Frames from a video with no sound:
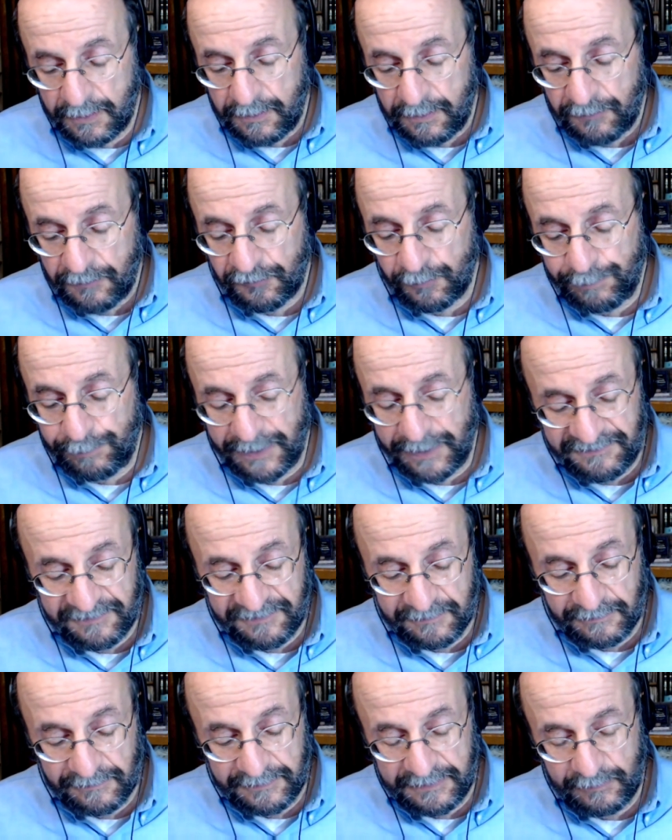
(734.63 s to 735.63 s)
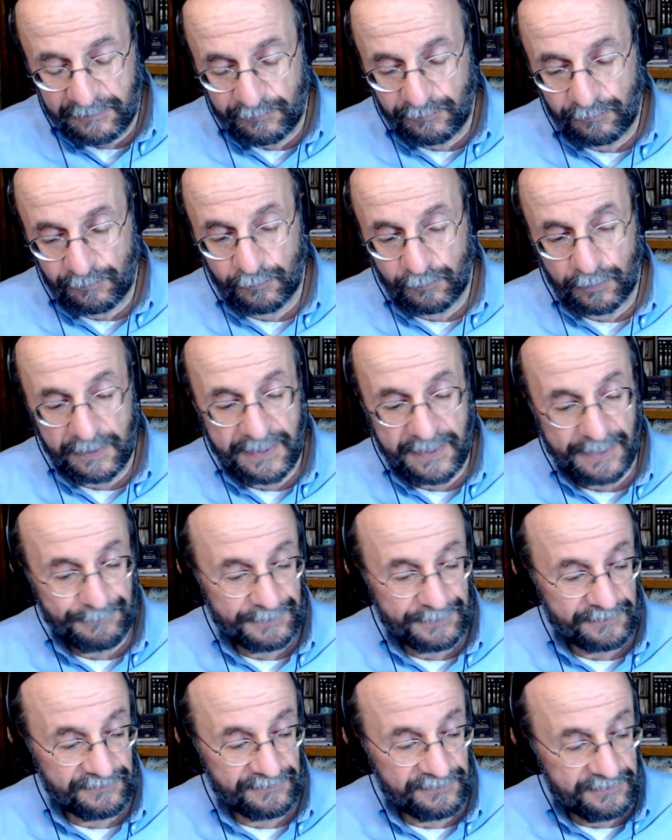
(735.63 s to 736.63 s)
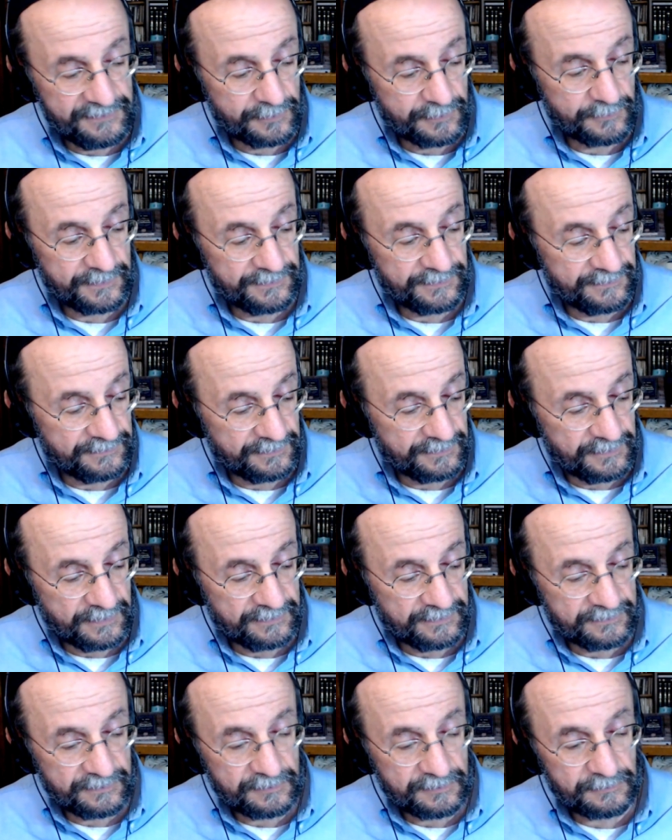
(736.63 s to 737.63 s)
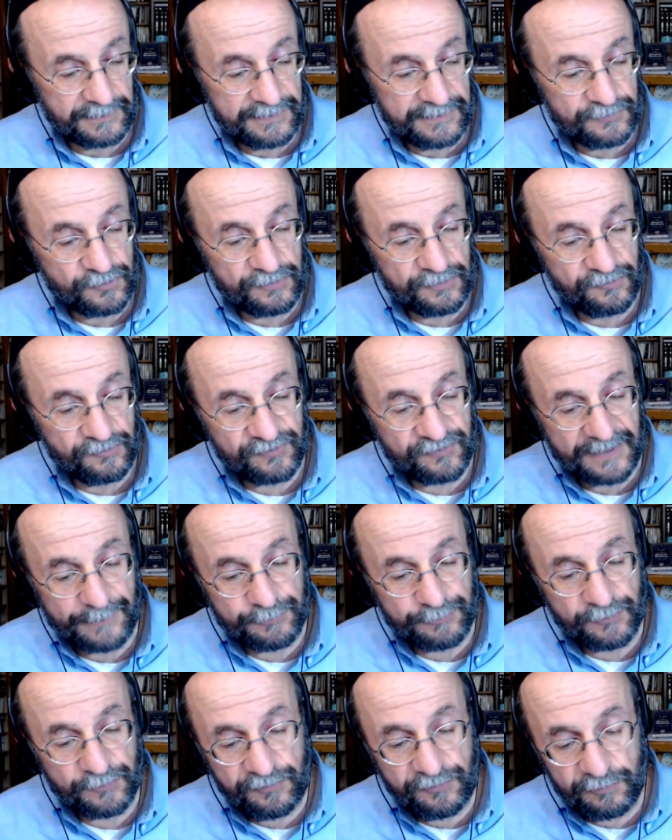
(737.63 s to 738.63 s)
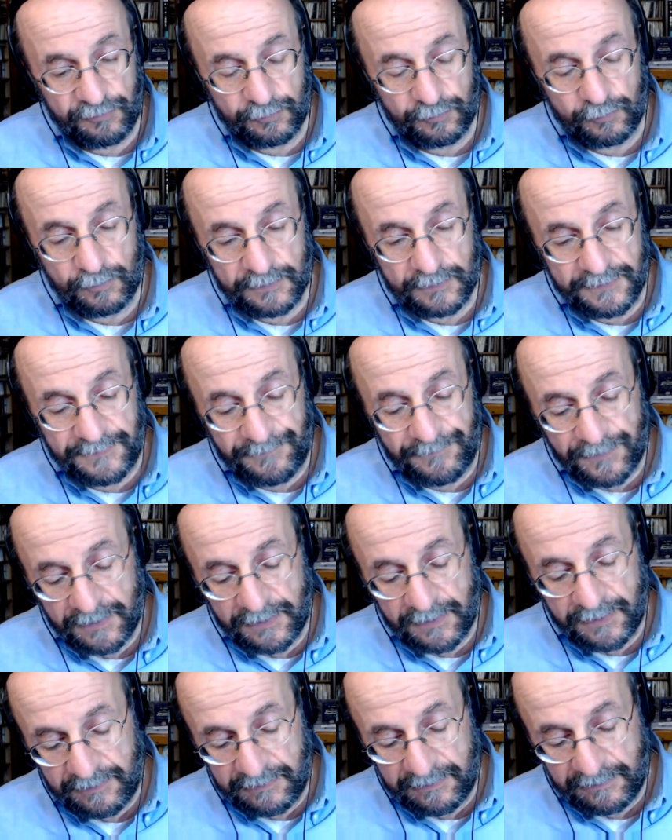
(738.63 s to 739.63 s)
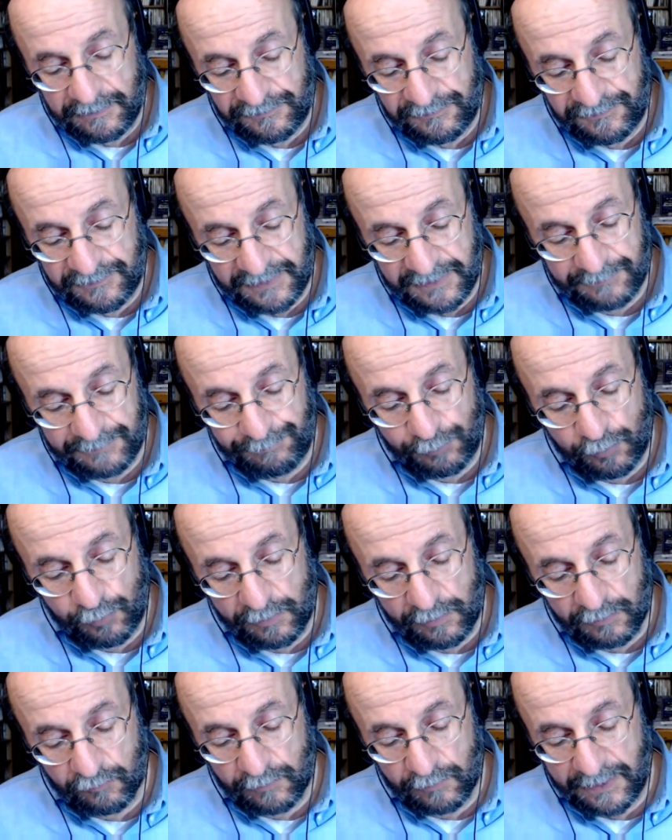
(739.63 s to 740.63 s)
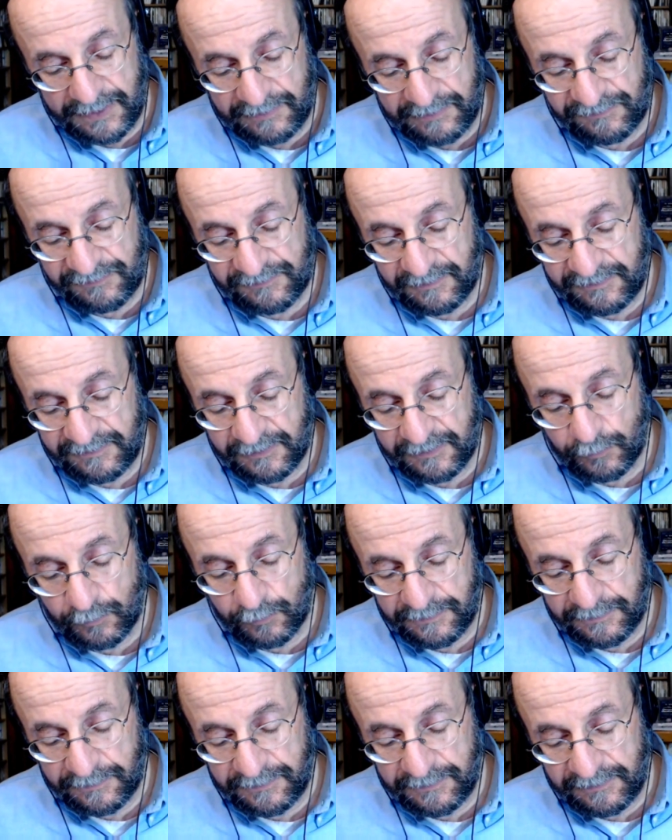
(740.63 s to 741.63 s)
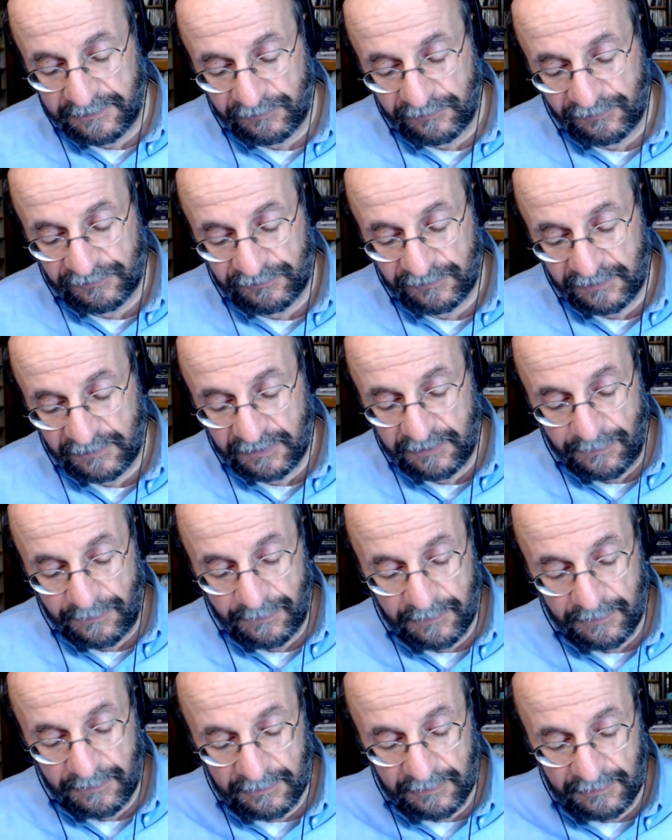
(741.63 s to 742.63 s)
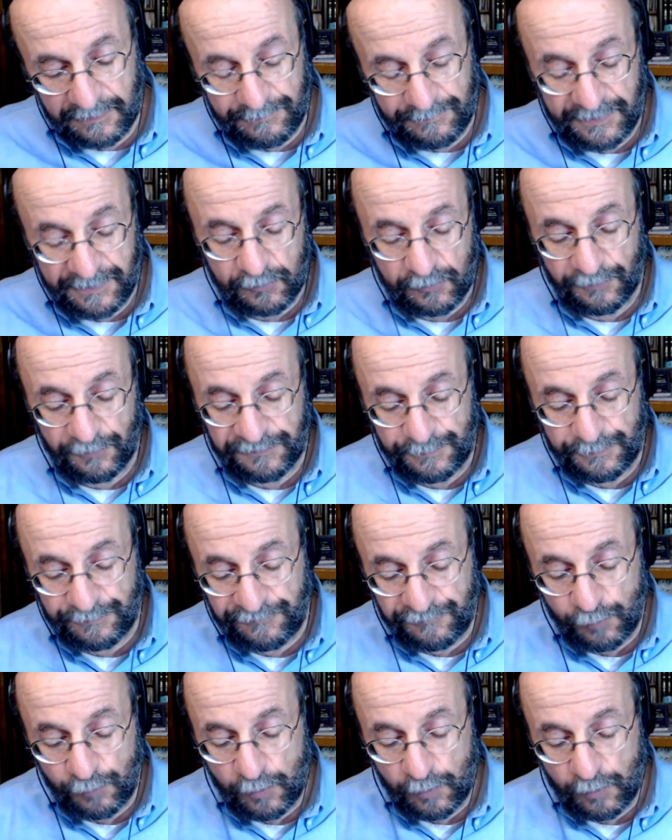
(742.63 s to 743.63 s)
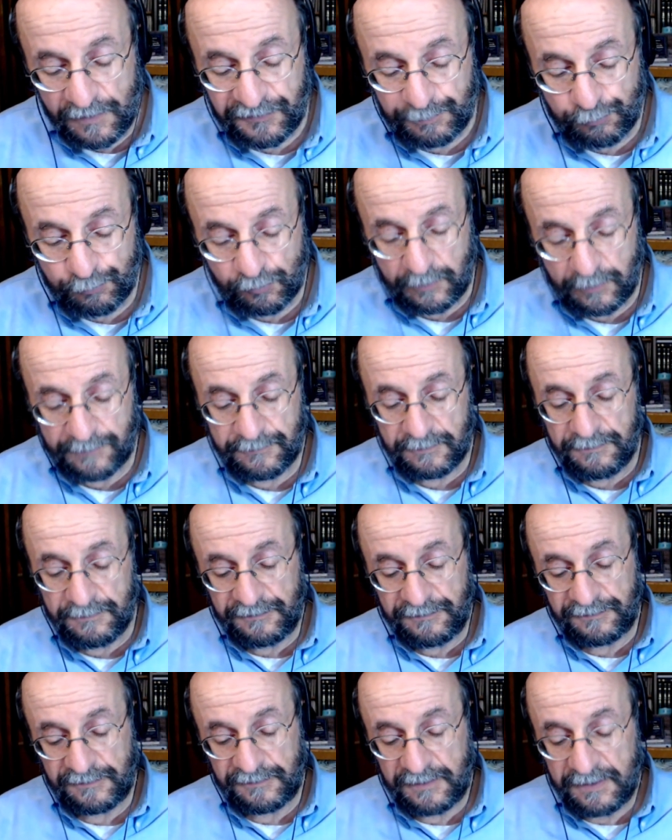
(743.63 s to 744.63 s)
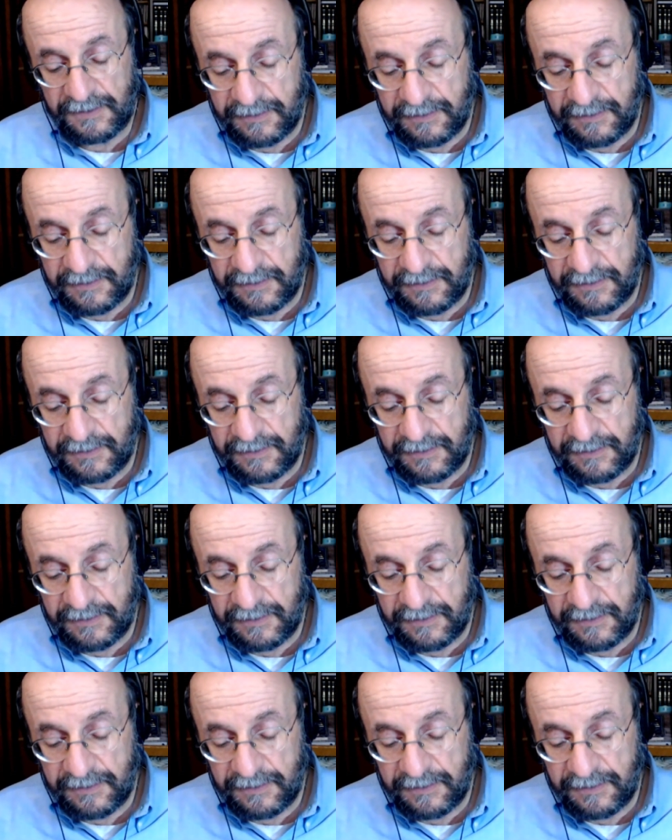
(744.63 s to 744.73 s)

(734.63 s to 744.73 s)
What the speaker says: So basically, what happens here in Galatians chapter 2 is that Paul writes that there were these, he calls them false brothers,